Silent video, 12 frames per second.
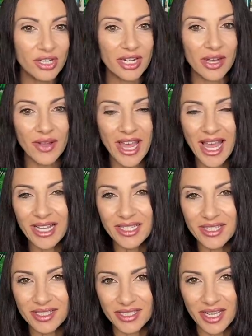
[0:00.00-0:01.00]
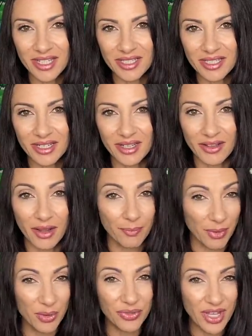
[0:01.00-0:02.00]
Now, Ally states
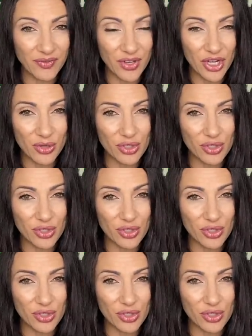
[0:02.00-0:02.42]
about that video,